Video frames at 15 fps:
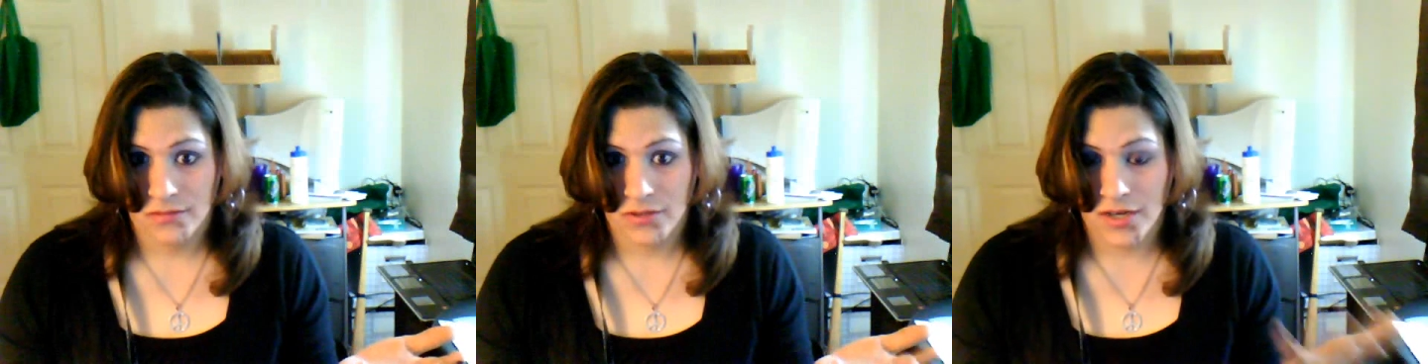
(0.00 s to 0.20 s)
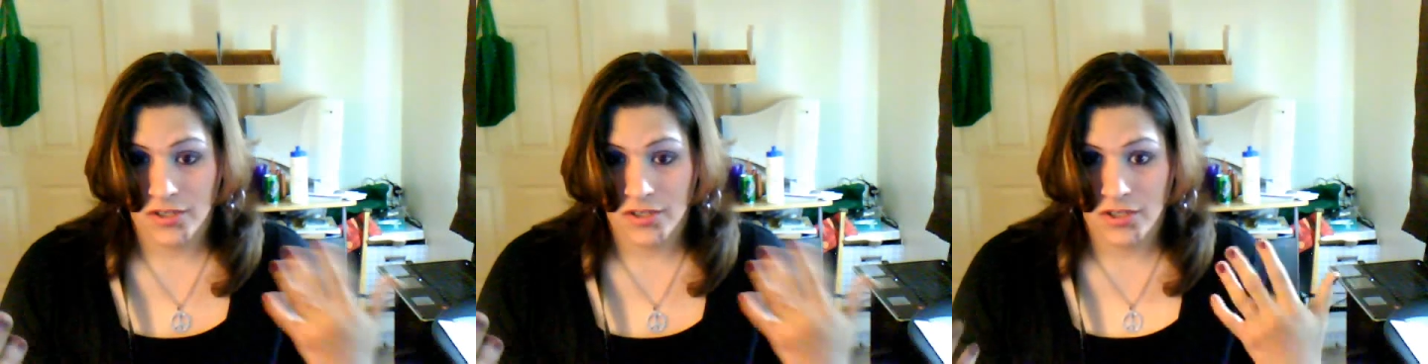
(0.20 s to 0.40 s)

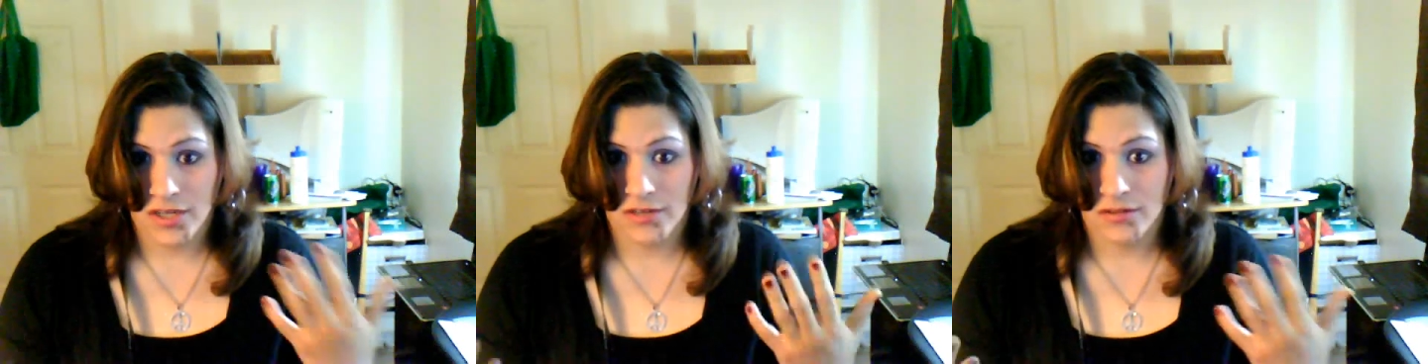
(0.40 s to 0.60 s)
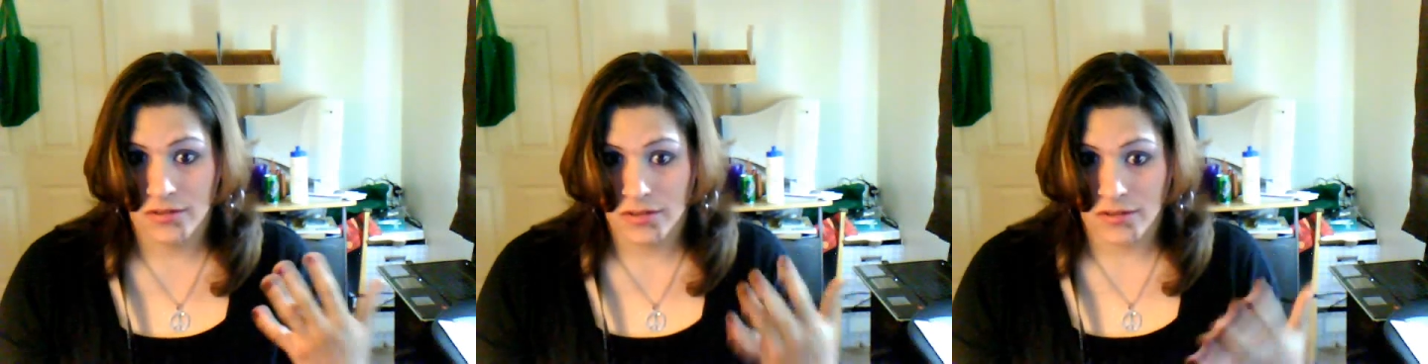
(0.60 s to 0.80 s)

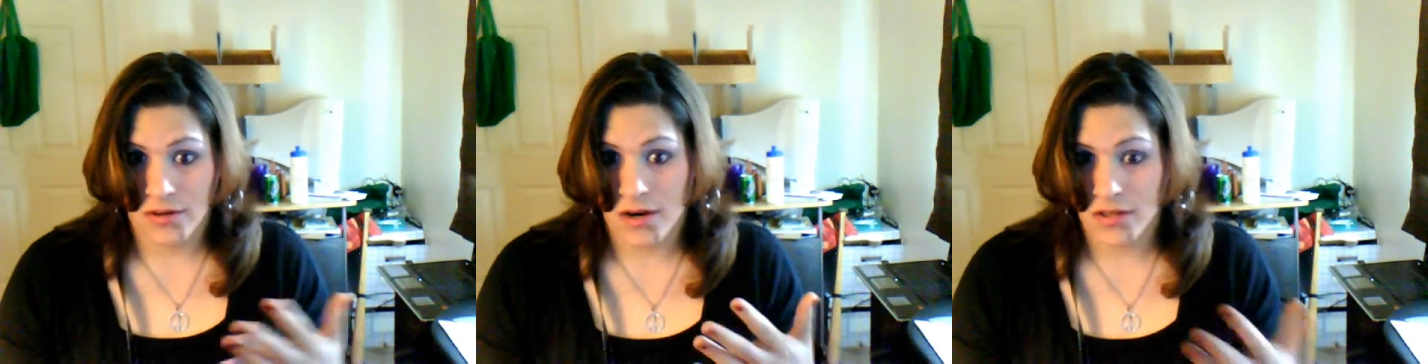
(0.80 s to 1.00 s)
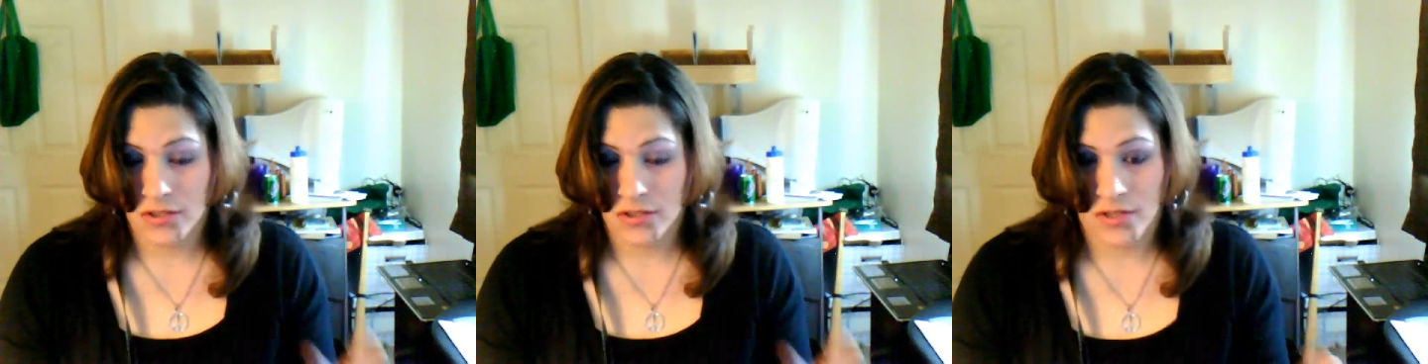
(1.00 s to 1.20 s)
transgenders and
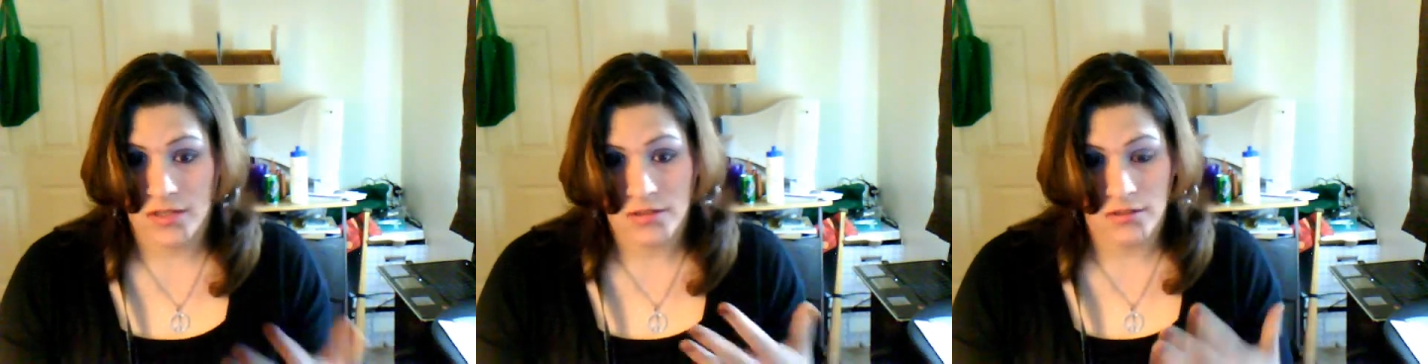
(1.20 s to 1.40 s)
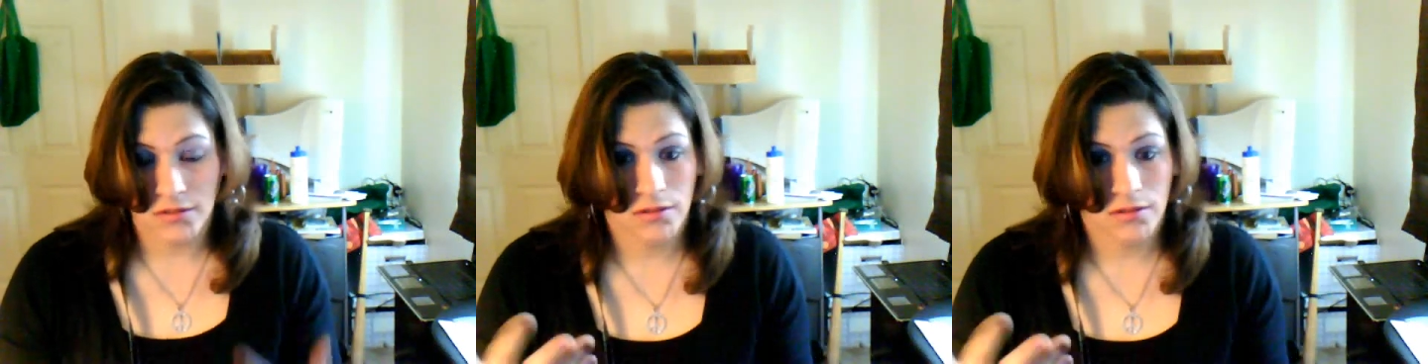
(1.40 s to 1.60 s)

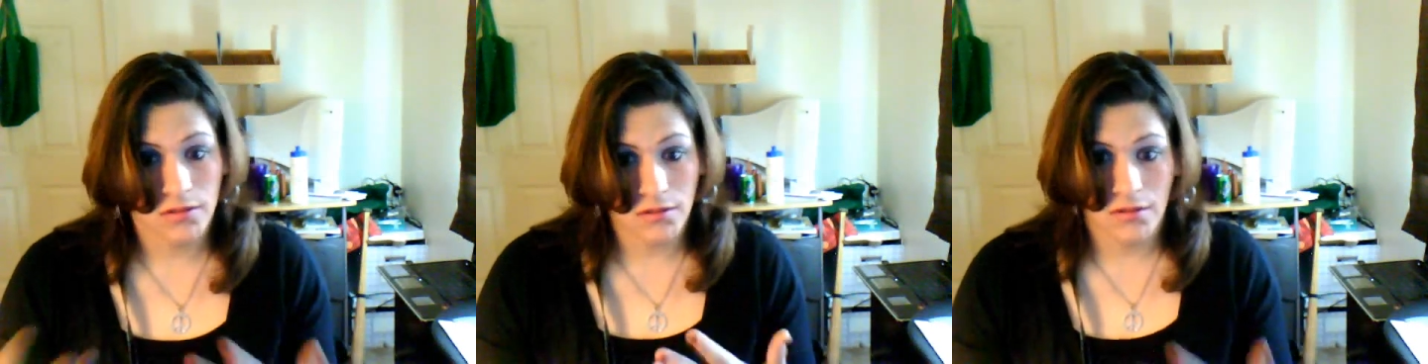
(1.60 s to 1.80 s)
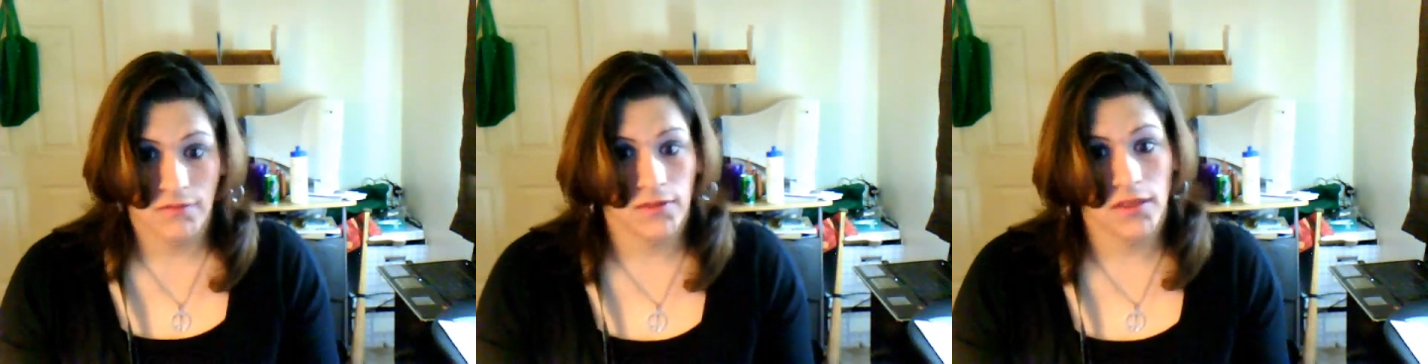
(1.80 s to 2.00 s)
cross-dressers,
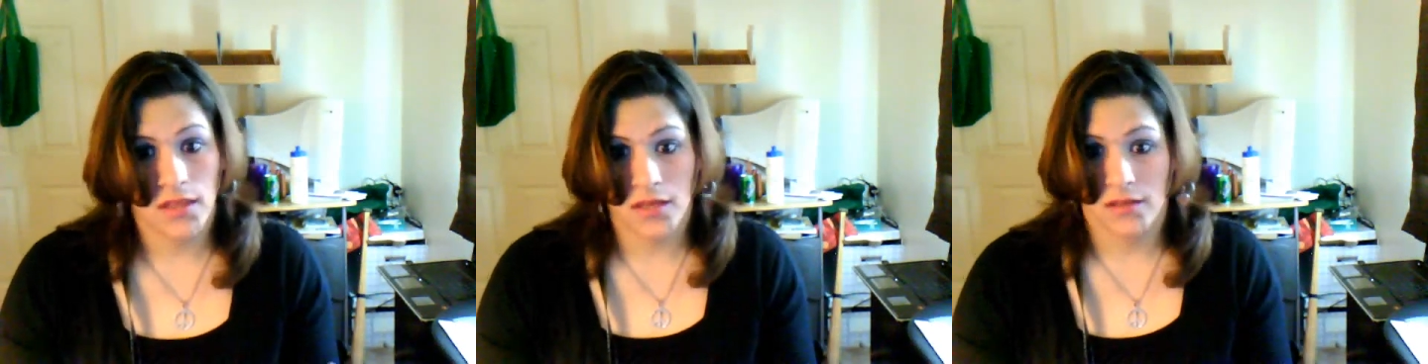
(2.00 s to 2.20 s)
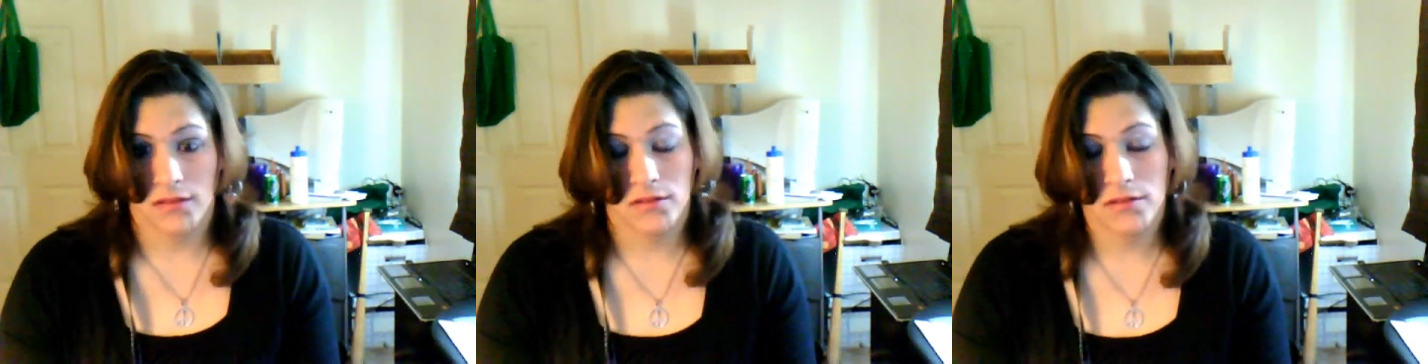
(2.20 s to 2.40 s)
two different
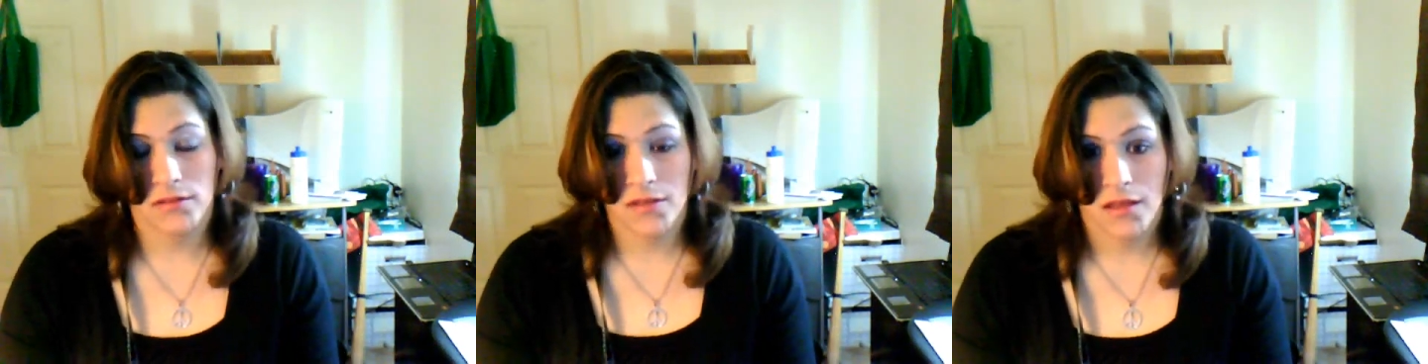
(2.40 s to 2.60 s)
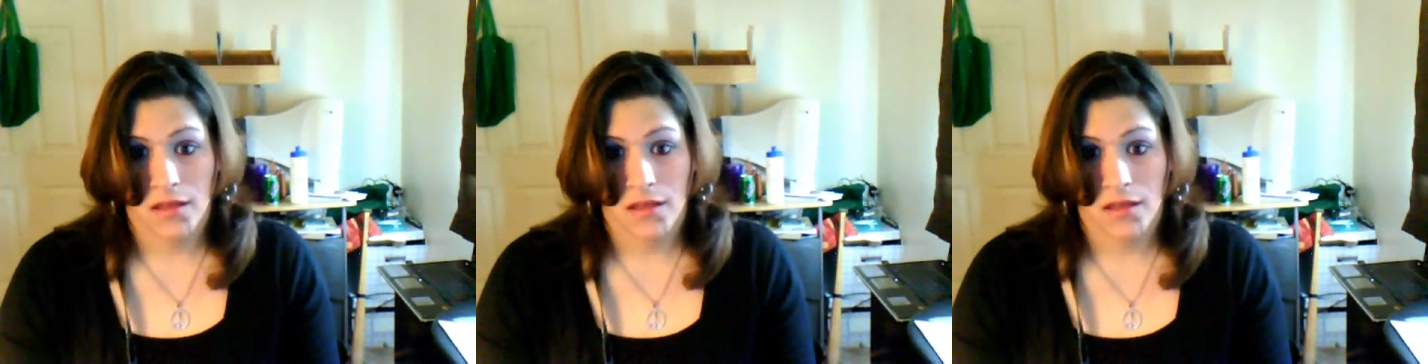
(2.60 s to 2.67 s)
things.